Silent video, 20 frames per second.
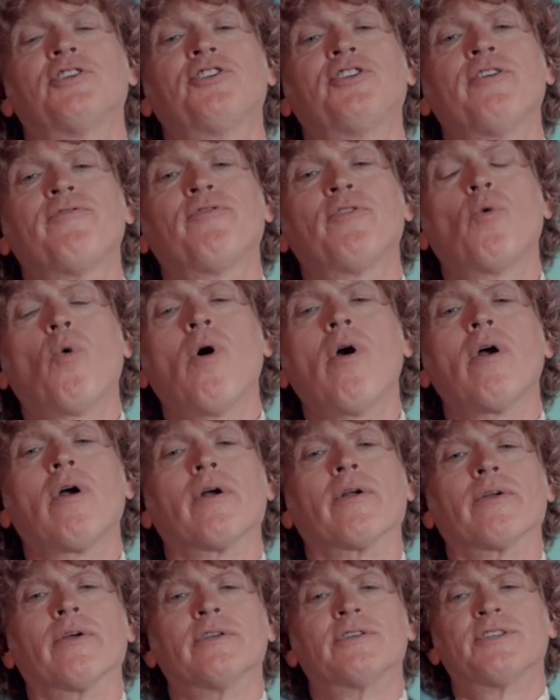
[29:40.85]
a different
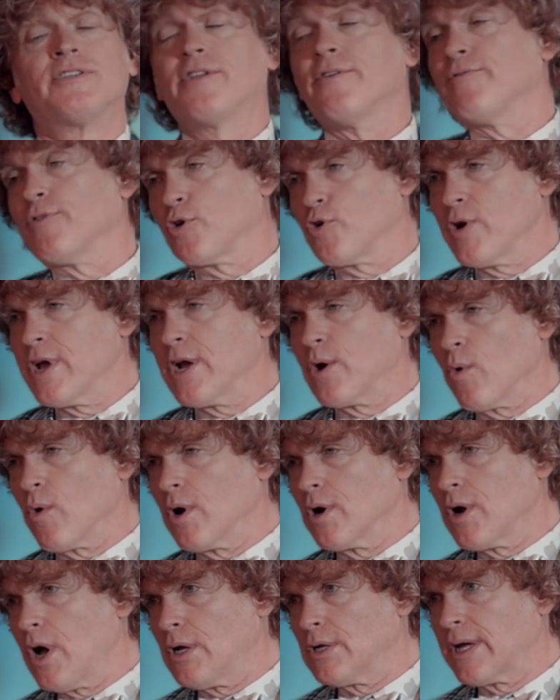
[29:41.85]
word it's a different Greek
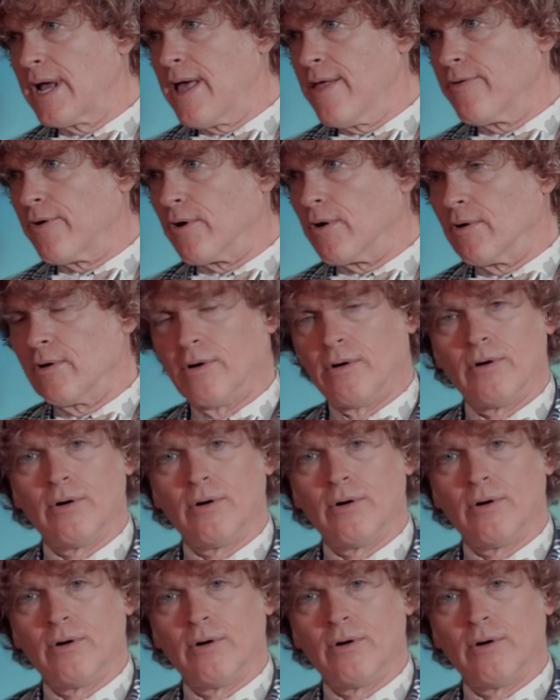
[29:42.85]
word altogether